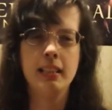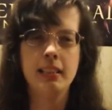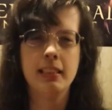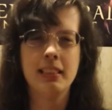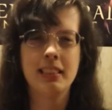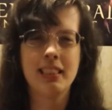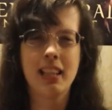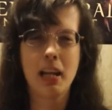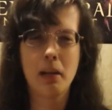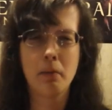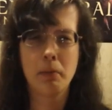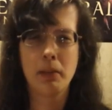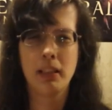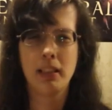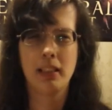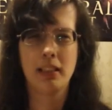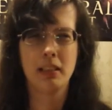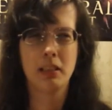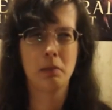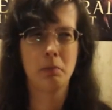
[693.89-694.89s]
Simon
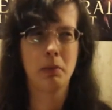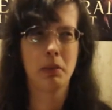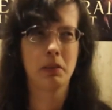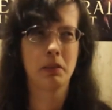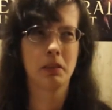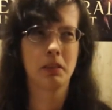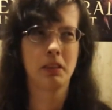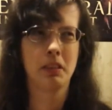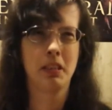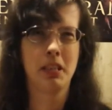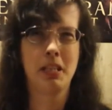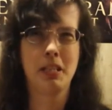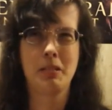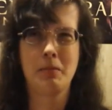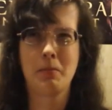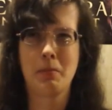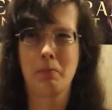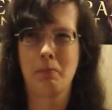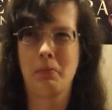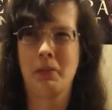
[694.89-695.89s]
and Isabel's
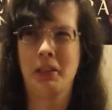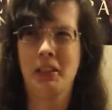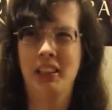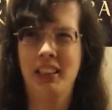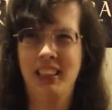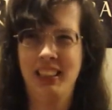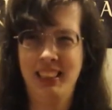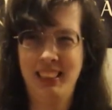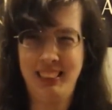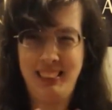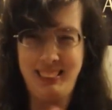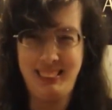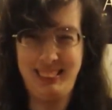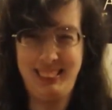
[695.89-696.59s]
engagement party